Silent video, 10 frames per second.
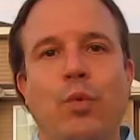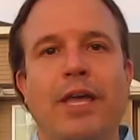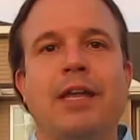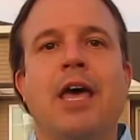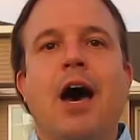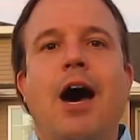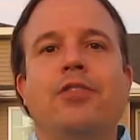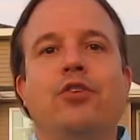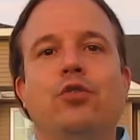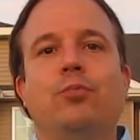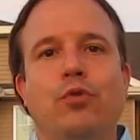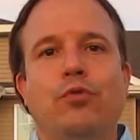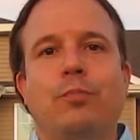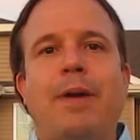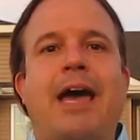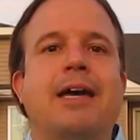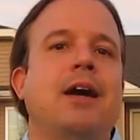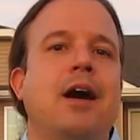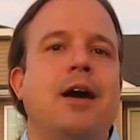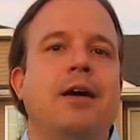win the new mover back
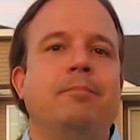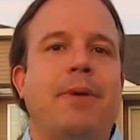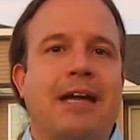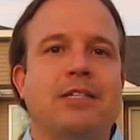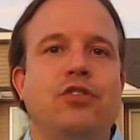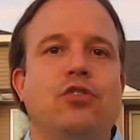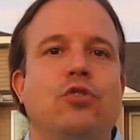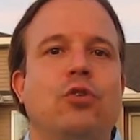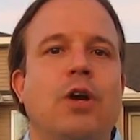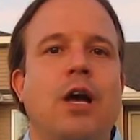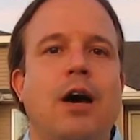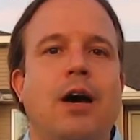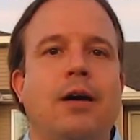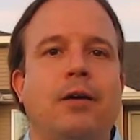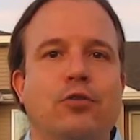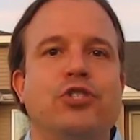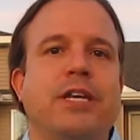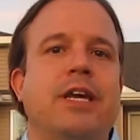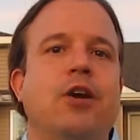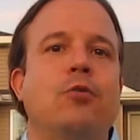to your
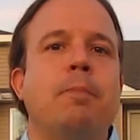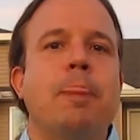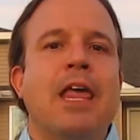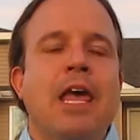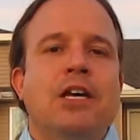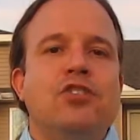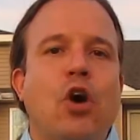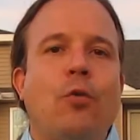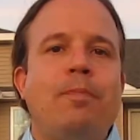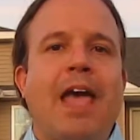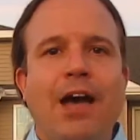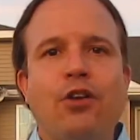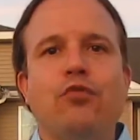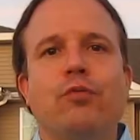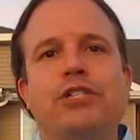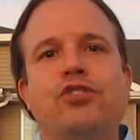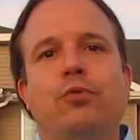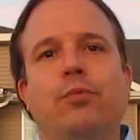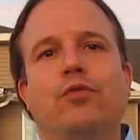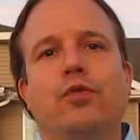urgent care. So how do you reach
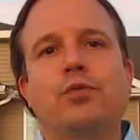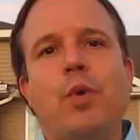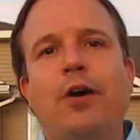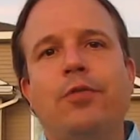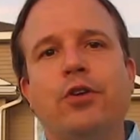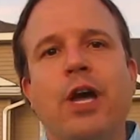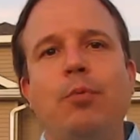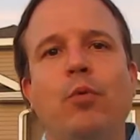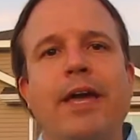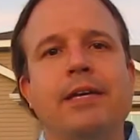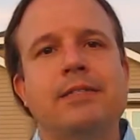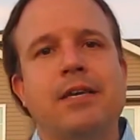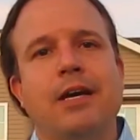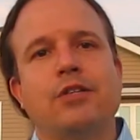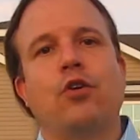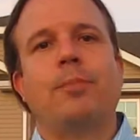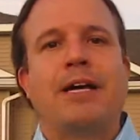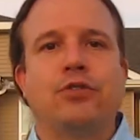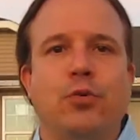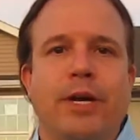new movers? Well, there are a couple ways to go
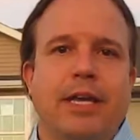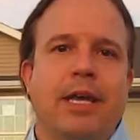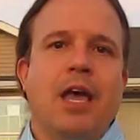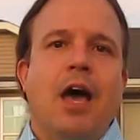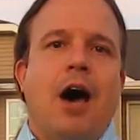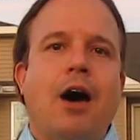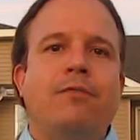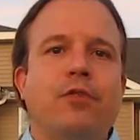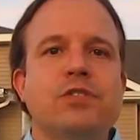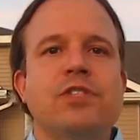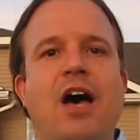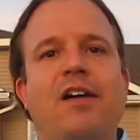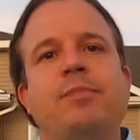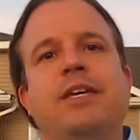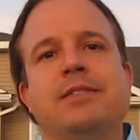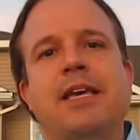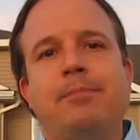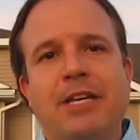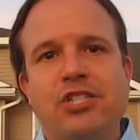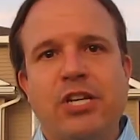about doing it. First off, because I
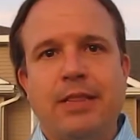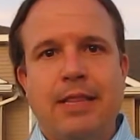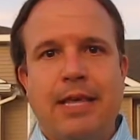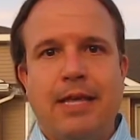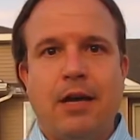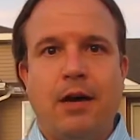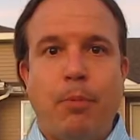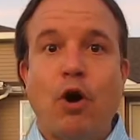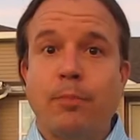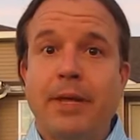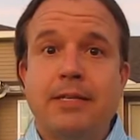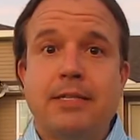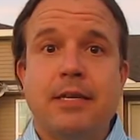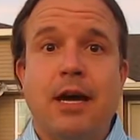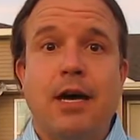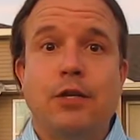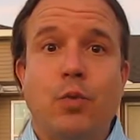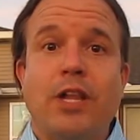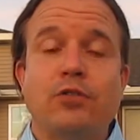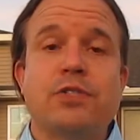mentioned that apartment
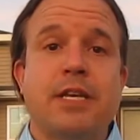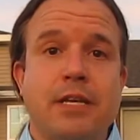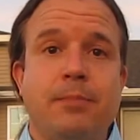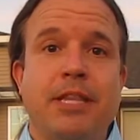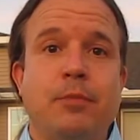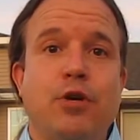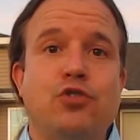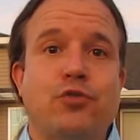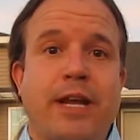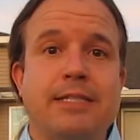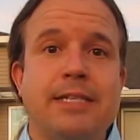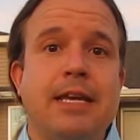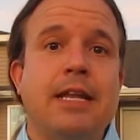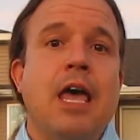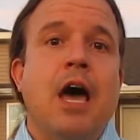dwellers tend to be the most transient,